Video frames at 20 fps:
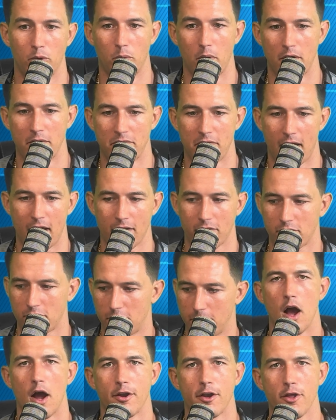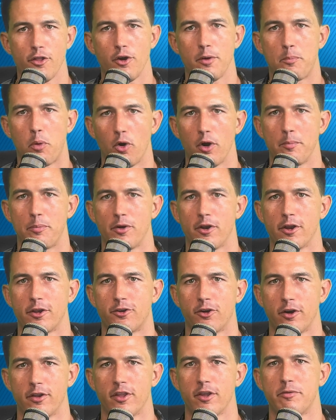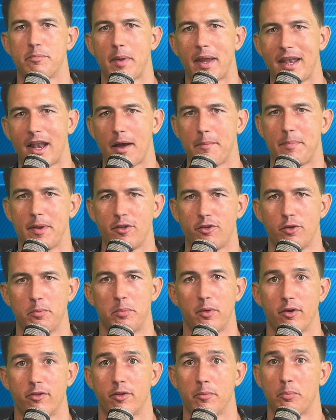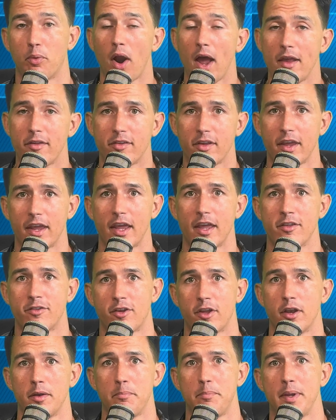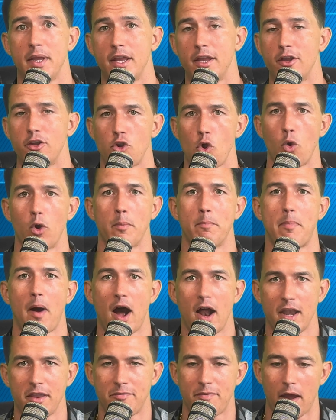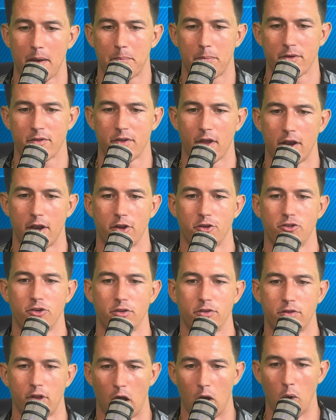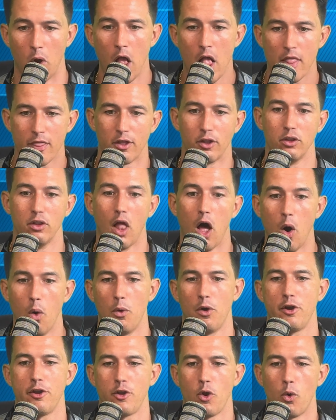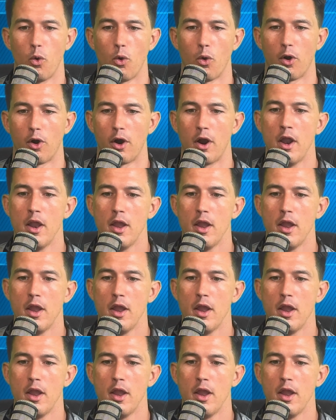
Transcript: run fast. Another important predictor, and this may not be super surprising, is going to be your body fat percentage. And so the lower your